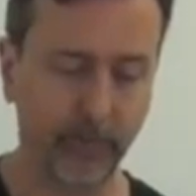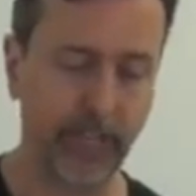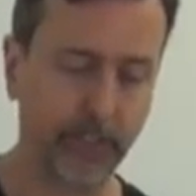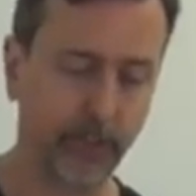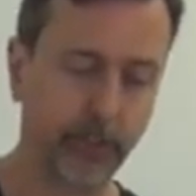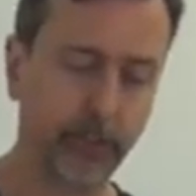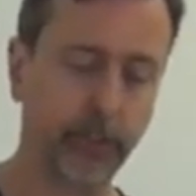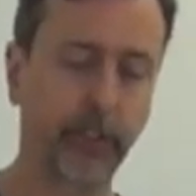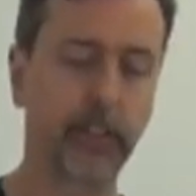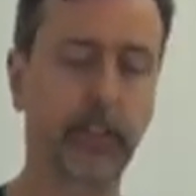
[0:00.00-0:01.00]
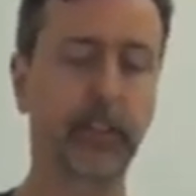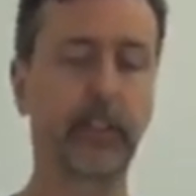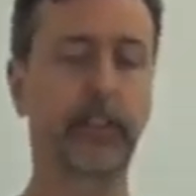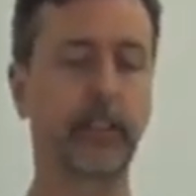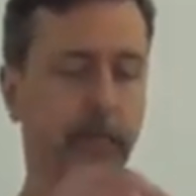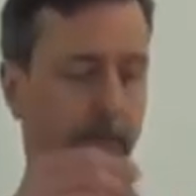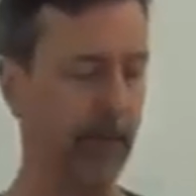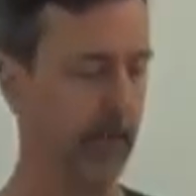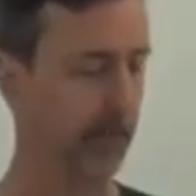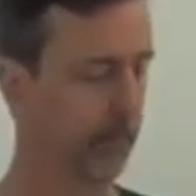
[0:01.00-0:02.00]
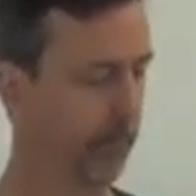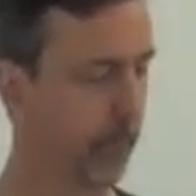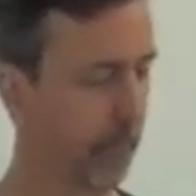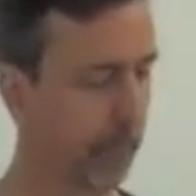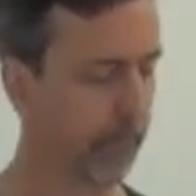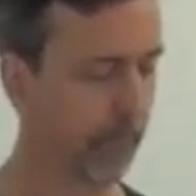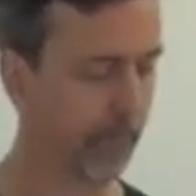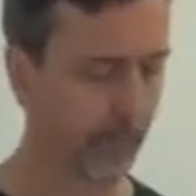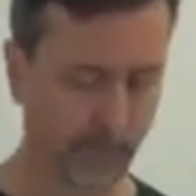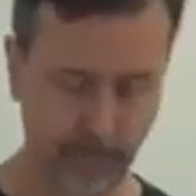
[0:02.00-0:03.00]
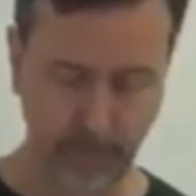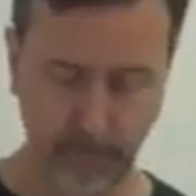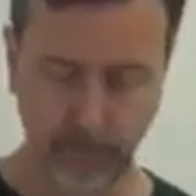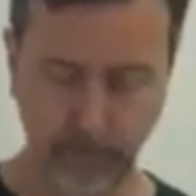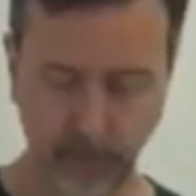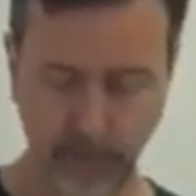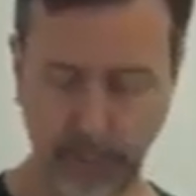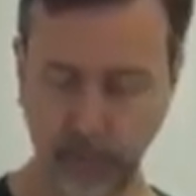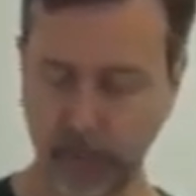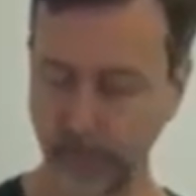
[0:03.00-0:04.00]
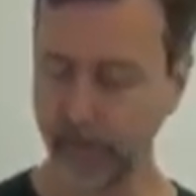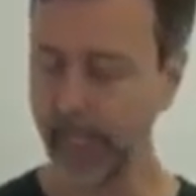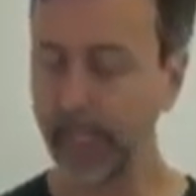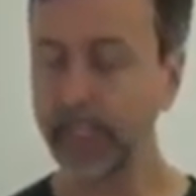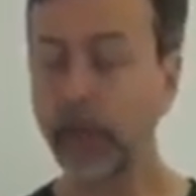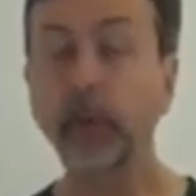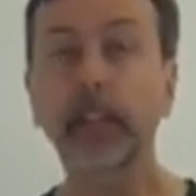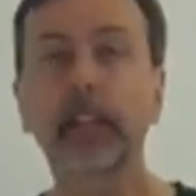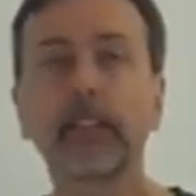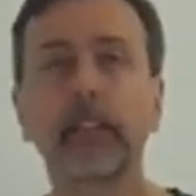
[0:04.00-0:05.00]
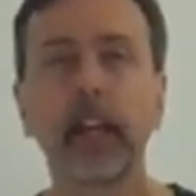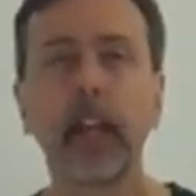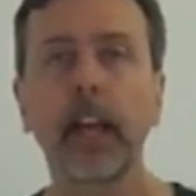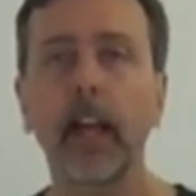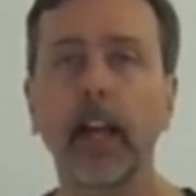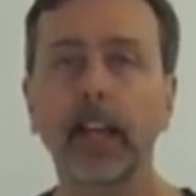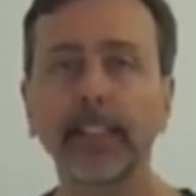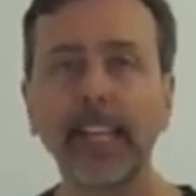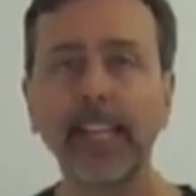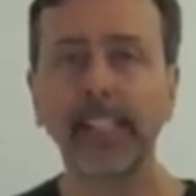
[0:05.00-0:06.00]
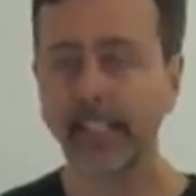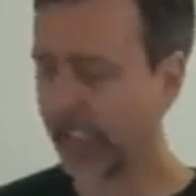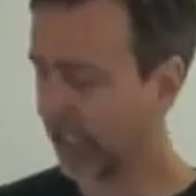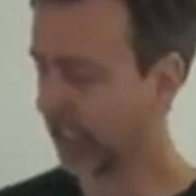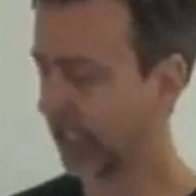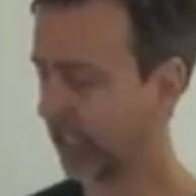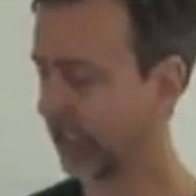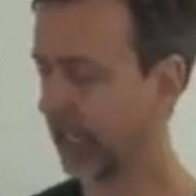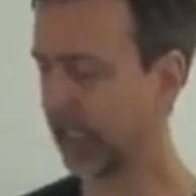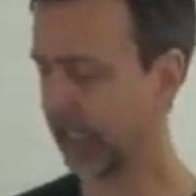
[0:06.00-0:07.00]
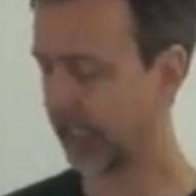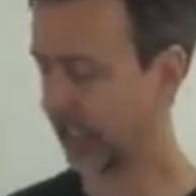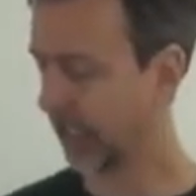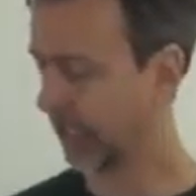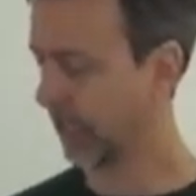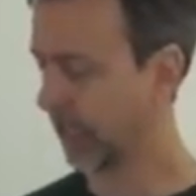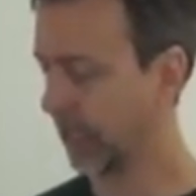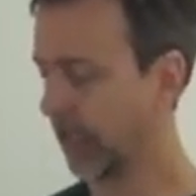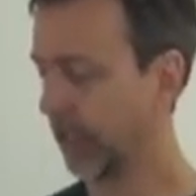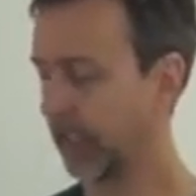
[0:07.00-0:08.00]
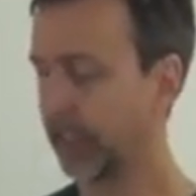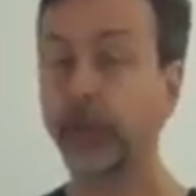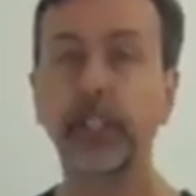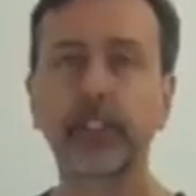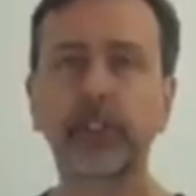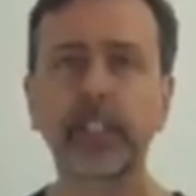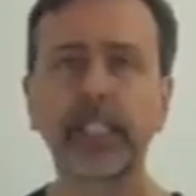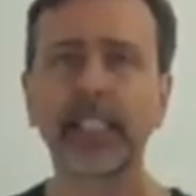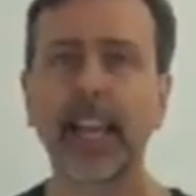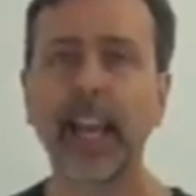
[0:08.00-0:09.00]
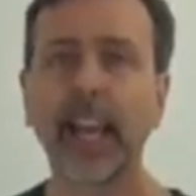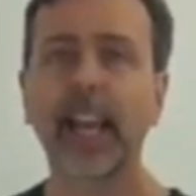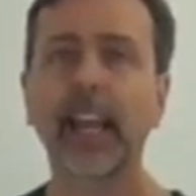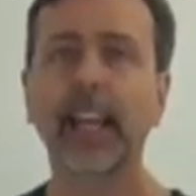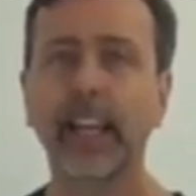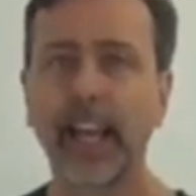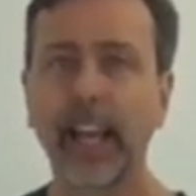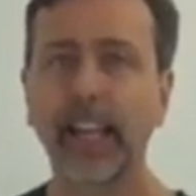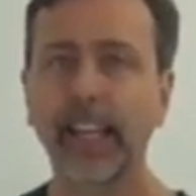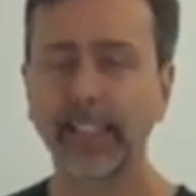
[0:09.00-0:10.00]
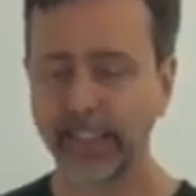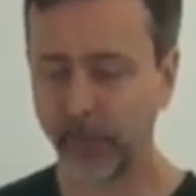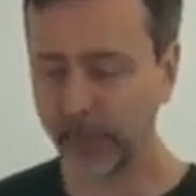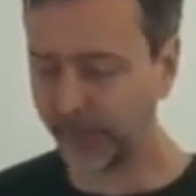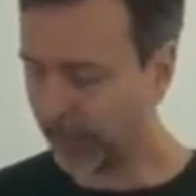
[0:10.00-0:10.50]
that juicer. Now, go ahead and wipe my hands. I will give a taste. Let's taste these 3 juices and see what the